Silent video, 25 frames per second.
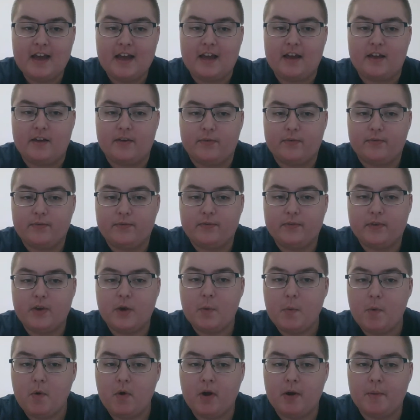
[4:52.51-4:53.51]
If
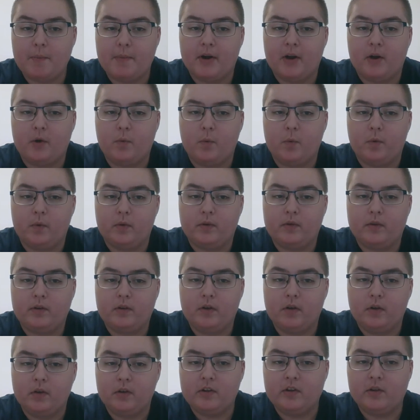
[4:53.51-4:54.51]
you woke up in a
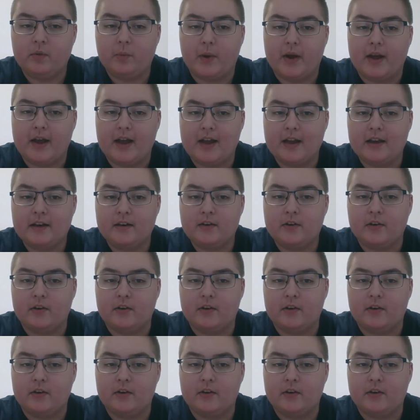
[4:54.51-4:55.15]
cold sweat